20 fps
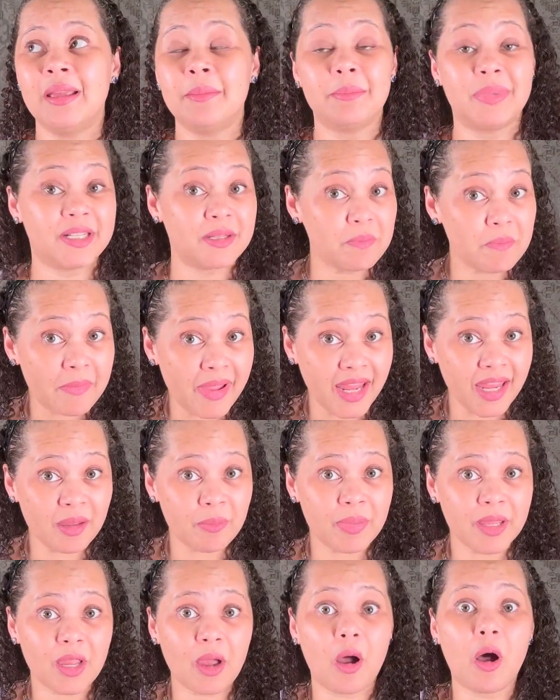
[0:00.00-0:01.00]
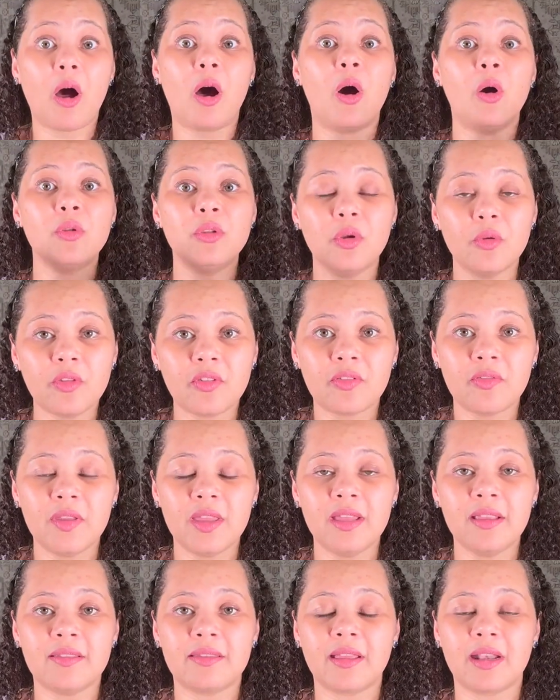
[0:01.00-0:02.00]
But maybe all those
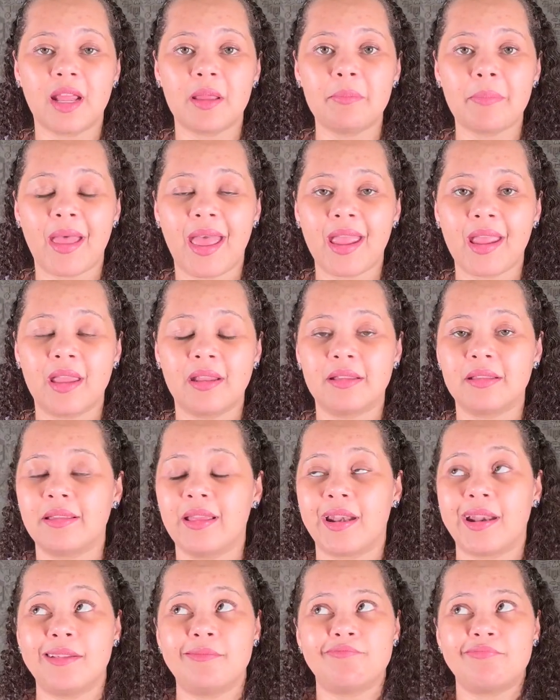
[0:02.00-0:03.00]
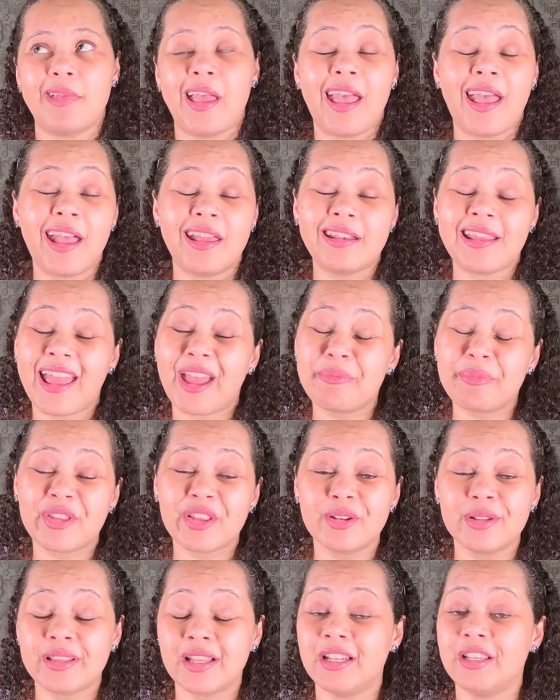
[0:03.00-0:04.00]
things that I packed that I had
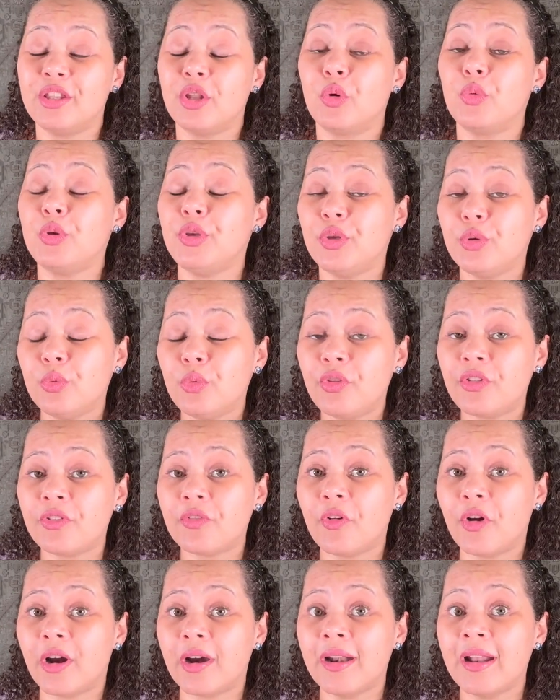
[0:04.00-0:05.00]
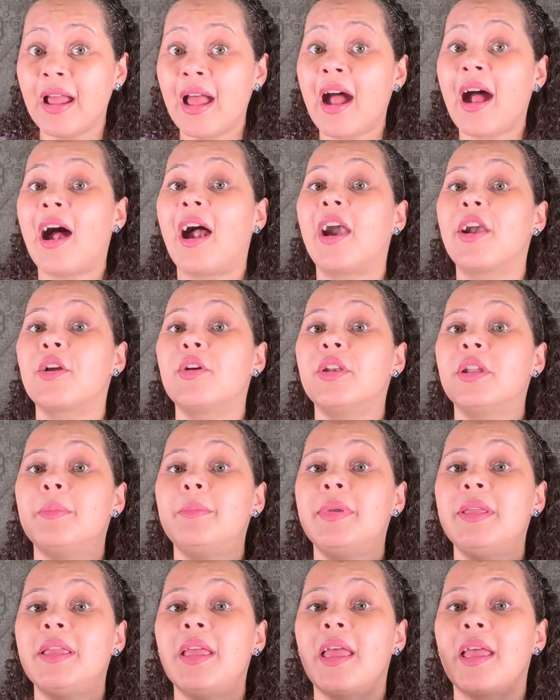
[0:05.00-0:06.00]
absolutely no use for are gonna
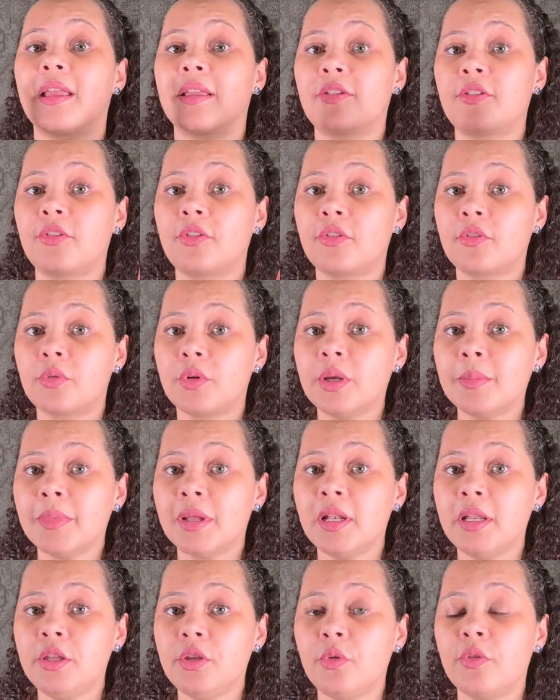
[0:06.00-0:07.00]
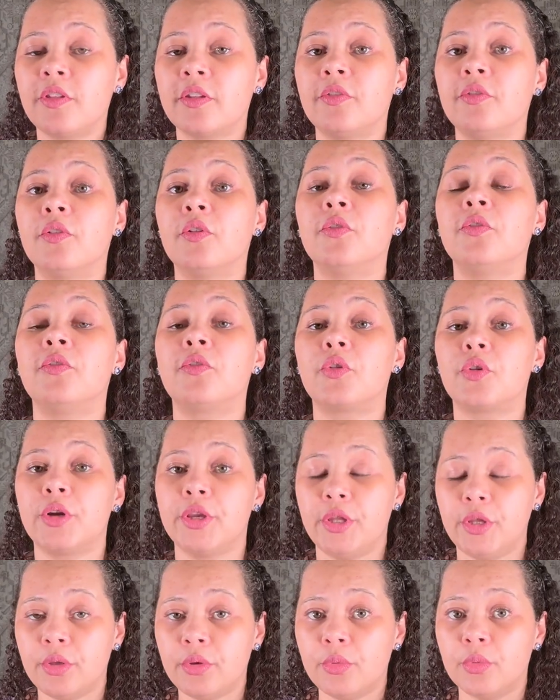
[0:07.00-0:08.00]
be extremely useful for
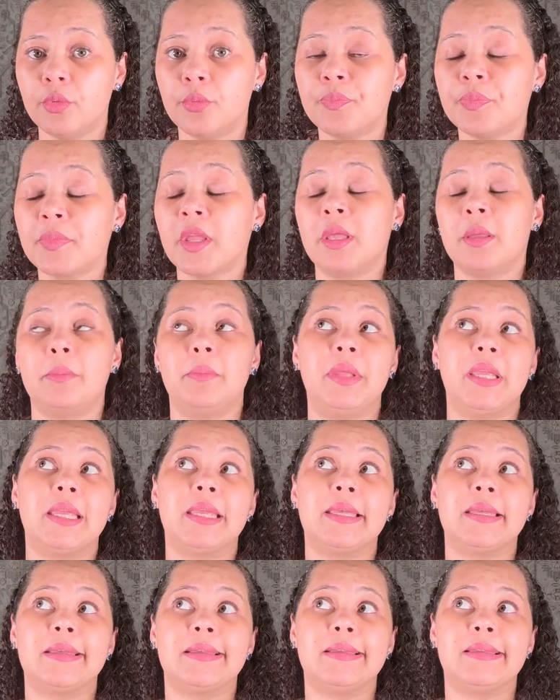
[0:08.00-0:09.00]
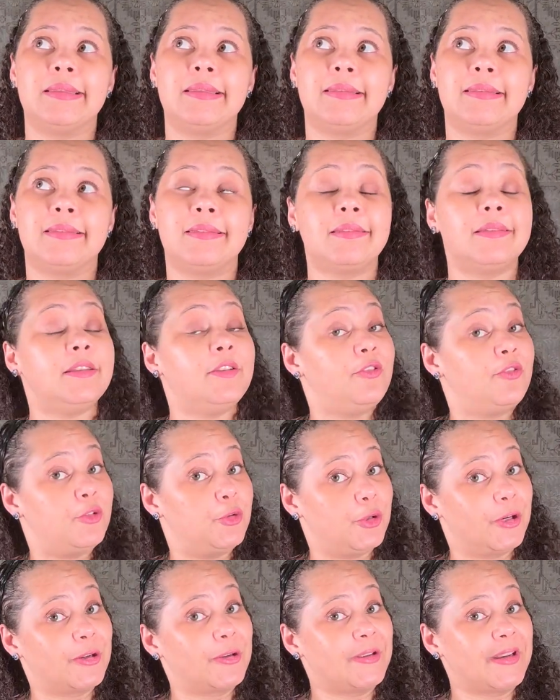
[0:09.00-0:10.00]
you, because if
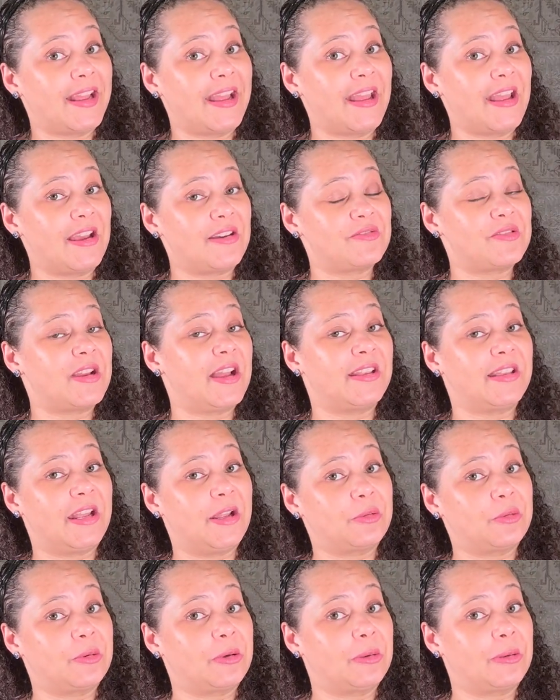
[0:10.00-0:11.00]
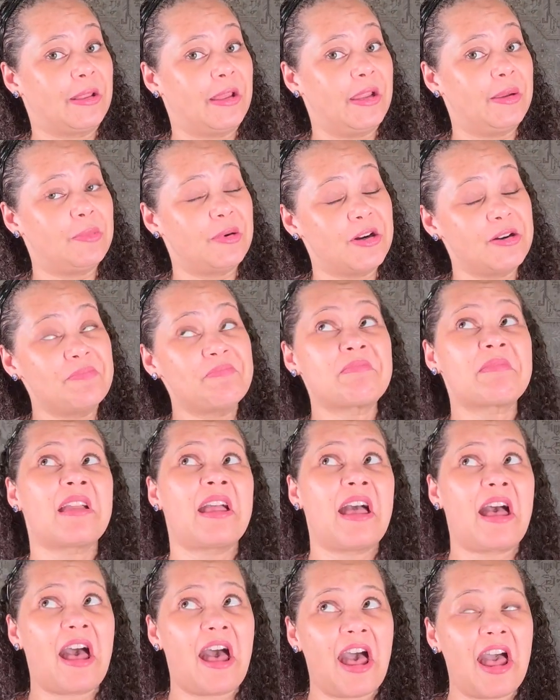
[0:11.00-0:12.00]
you're gonna have a natural labor,
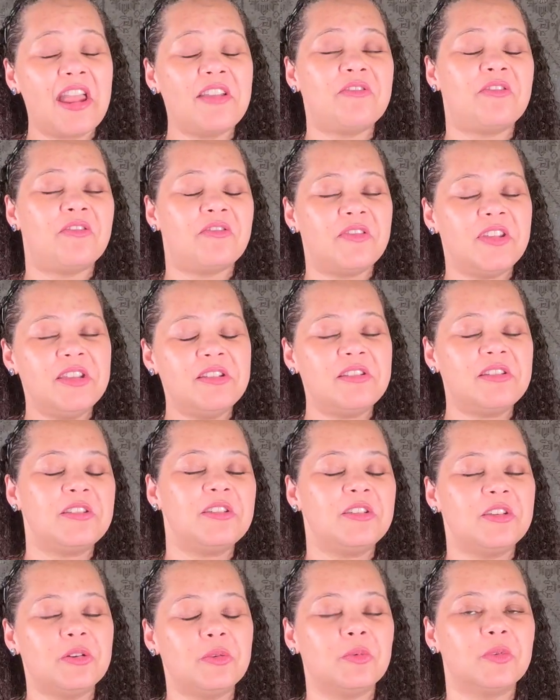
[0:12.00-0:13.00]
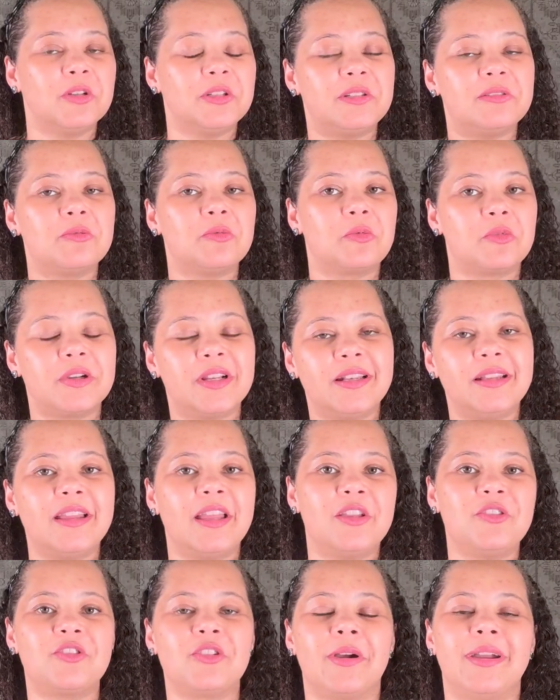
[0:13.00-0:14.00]
I think you would really
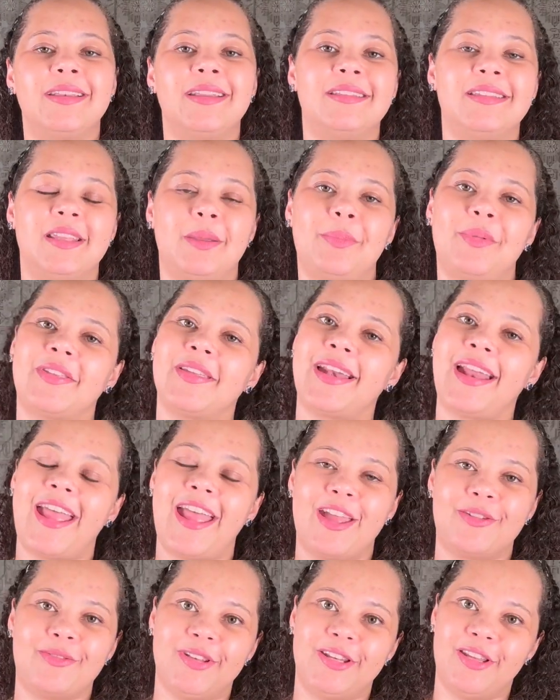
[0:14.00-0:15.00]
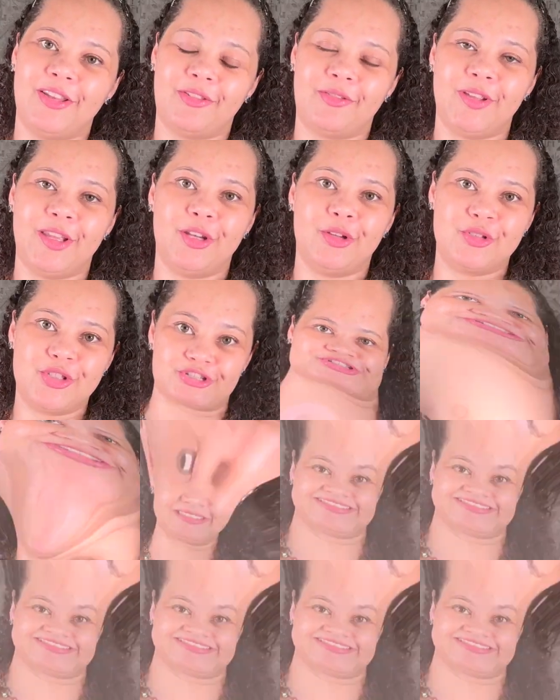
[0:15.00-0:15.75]
enjoy the tips that I have in this video too.